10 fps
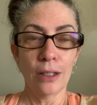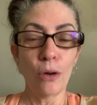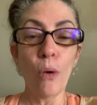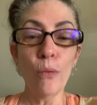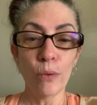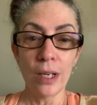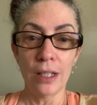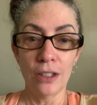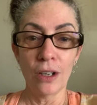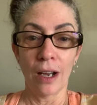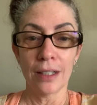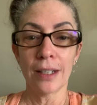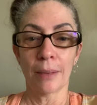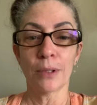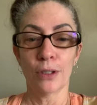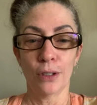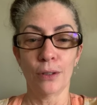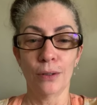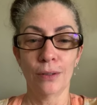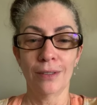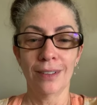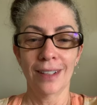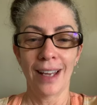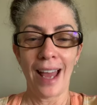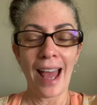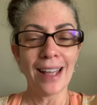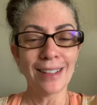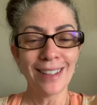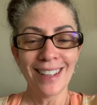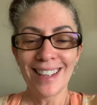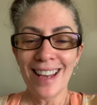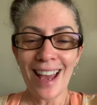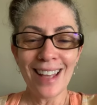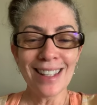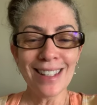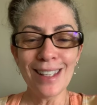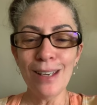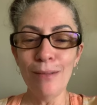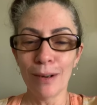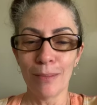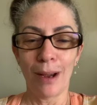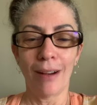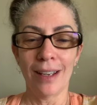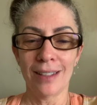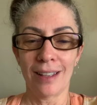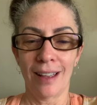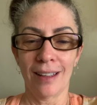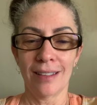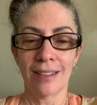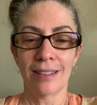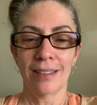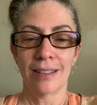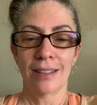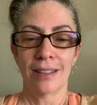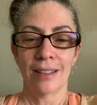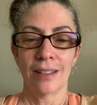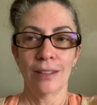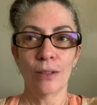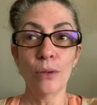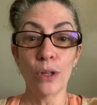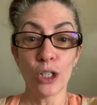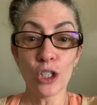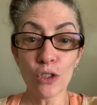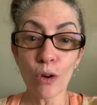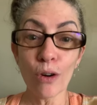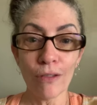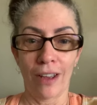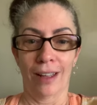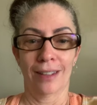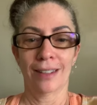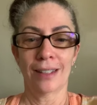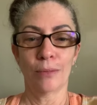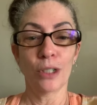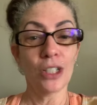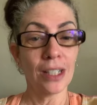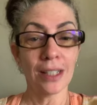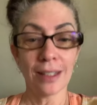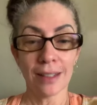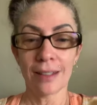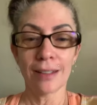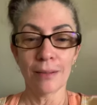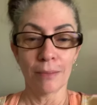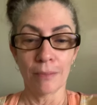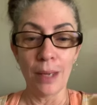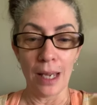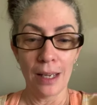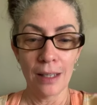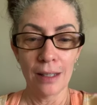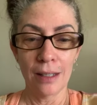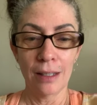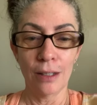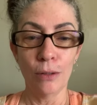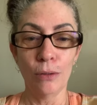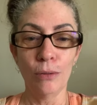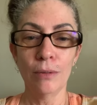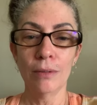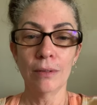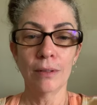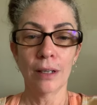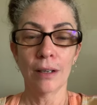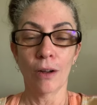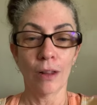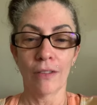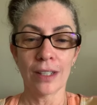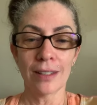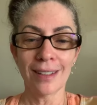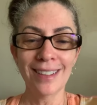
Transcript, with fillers: go read John chapter 2 and and see where Mary says to the servants, which is me, you, all of us,